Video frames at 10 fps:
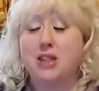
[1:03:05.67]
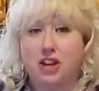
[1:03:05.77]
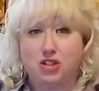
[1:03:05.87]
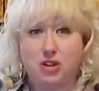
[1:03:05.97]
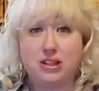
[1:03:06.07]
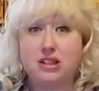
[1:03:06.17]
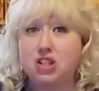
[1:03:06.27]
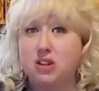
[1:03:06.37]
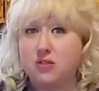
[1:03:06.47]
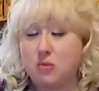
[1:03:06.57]
they
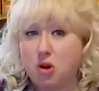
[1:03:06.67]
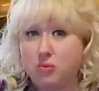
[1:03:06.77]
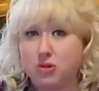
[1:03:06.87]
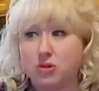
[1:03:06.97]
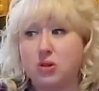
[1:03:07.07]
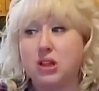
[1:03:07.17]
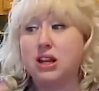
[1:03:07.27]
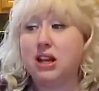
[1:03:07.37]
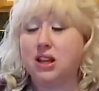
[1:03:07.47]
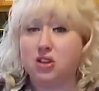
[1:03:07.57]
transition from
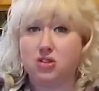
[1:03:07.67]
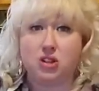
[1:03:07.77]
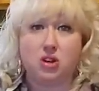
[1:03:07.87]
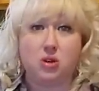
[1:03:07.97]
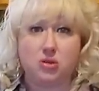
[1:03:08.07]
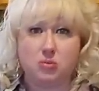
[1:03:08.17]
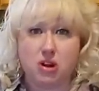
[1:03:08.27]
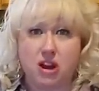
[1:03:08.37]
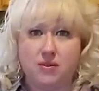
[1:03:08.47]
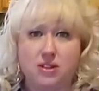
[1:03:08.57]
homeschooling and usually go to
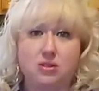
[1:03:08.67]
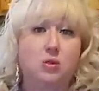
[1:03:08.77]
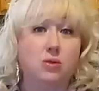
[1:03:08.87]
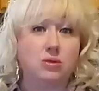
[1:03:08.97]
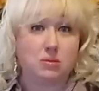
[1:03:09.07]
private school,